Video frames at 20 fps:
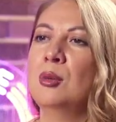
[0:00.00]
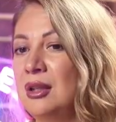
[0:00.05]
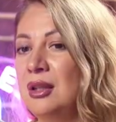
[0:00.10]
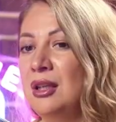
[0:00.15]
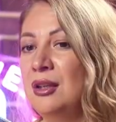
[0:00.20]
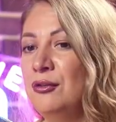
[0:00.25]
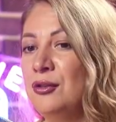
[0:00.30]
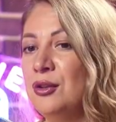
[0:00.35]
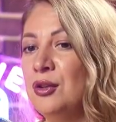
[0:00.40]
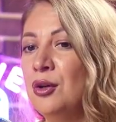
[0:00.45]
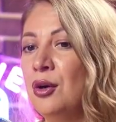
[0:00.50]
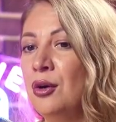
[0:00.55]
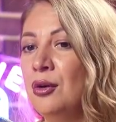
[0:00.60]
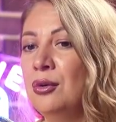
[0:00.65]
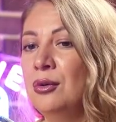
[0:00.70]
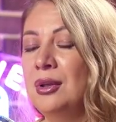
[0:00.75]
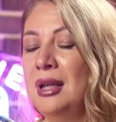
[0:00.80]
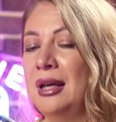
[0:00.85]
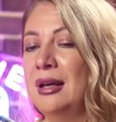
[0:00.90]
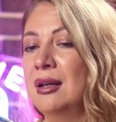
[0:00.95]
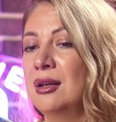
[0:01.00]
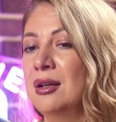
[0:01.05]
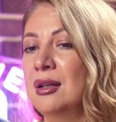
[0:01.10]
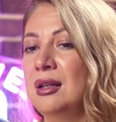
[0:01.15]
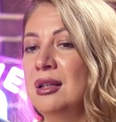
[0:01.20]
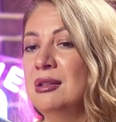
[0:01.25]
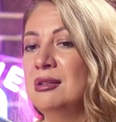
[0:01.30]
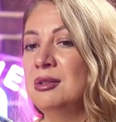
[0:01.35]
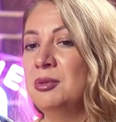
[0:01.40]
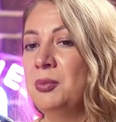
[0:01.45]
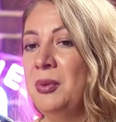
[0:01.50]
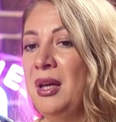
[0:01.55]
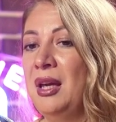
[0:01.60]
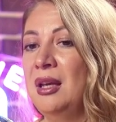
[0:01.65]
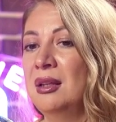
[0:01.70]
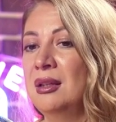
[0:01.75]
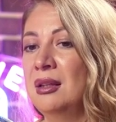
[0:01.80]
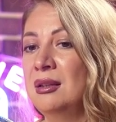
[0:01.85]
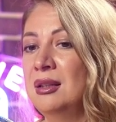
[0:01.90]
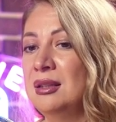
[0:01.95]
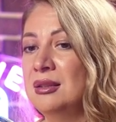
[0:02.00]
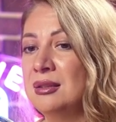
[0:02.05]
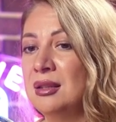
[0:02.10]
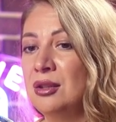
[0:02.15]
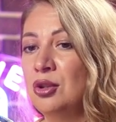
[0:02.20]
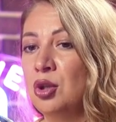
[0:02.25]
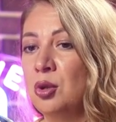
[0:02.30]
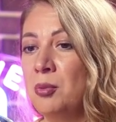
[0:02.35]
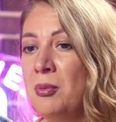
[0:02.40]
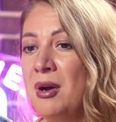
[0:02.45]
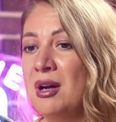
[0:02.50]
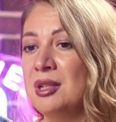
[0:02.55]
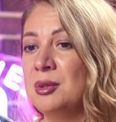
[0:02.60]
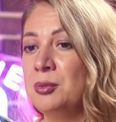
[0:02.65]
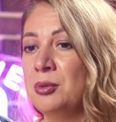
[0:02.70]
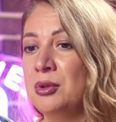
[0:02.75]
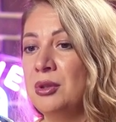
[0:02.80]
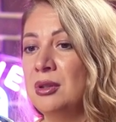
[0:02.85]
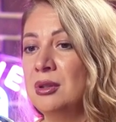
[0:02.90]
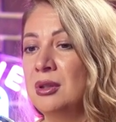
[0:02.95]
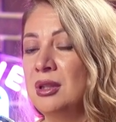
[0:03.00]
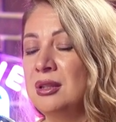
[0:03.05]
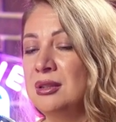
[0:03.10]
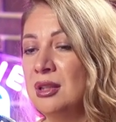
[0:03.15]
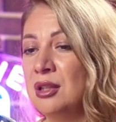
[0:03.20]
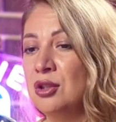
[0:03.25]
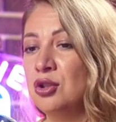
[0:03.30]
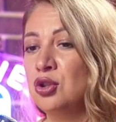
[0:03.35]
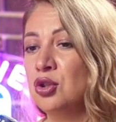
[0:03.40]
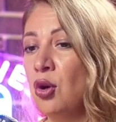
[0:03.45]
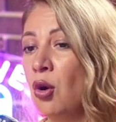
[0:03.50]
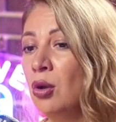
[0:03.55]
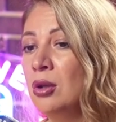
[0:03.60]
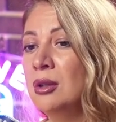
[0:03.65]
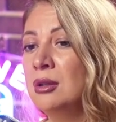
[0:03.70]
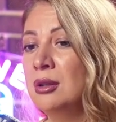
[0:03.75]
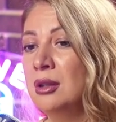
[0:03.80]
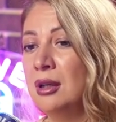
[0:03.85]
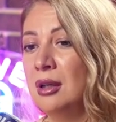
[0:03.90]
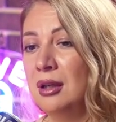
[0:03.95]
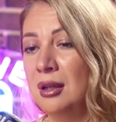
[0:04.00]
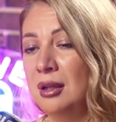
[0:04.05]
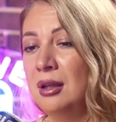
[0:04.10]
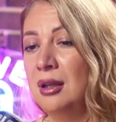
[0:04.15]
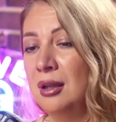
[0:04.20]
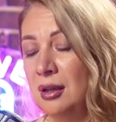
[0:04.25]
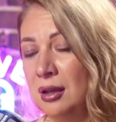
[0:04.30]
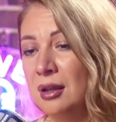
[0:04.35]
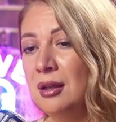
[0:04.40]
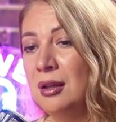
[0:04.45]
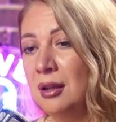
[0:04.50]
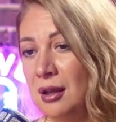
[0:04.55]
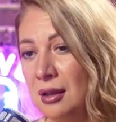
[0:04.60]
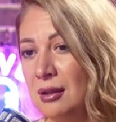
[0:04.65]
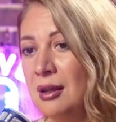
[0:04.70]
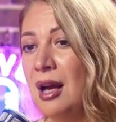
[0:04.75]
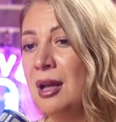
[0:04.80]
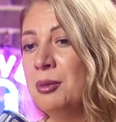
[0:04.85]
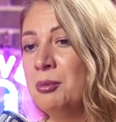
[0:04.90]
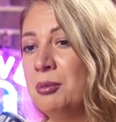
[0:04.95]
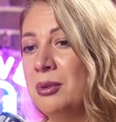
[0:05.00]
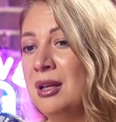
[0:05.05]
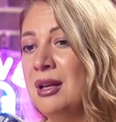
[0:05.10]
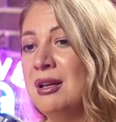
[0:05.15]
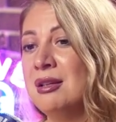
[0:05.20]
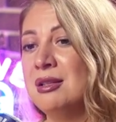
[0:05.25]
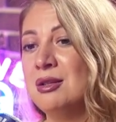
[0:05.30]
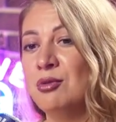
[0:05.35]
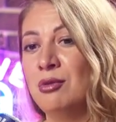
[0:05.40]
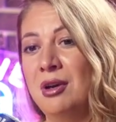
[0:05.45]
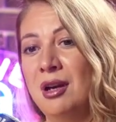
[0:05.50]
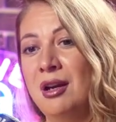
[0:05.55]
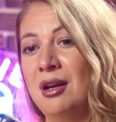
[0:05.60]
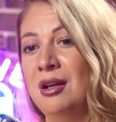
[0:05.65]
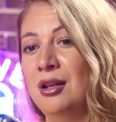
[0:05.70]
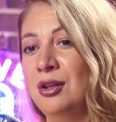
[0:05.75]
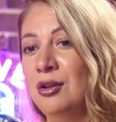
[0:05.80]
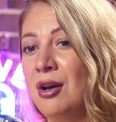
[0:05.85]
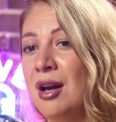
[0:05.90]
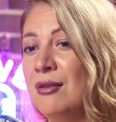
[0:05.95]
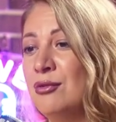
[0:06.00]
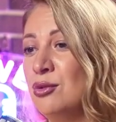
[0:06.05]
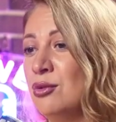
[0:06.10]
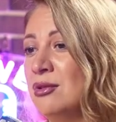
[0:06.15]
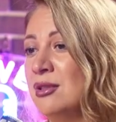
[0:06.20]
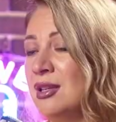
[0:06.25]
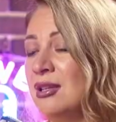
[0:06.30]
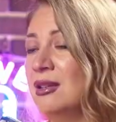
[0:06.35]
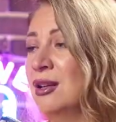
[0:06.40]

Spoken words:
If you go like in Spain and they steal your passport, is there a soul in that place where you have to sit